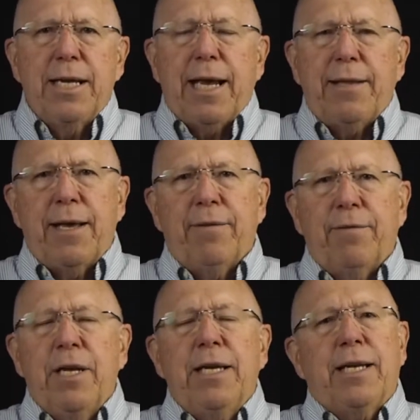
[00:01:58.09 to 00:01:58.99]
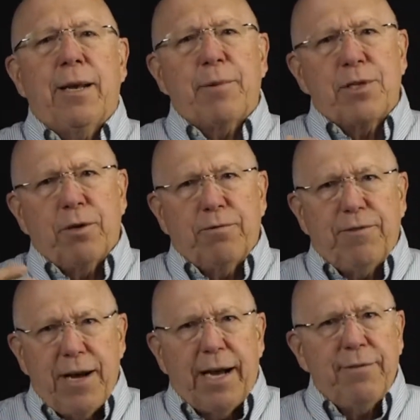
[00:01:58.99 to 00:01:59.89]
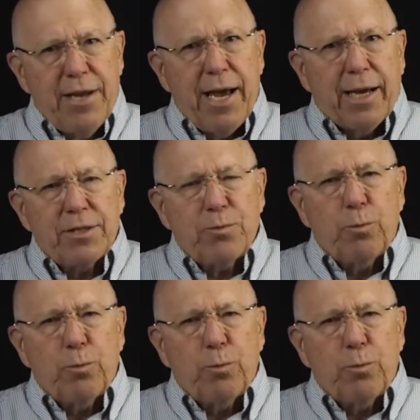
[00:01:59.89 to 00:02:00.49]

And then in Episode 5 next,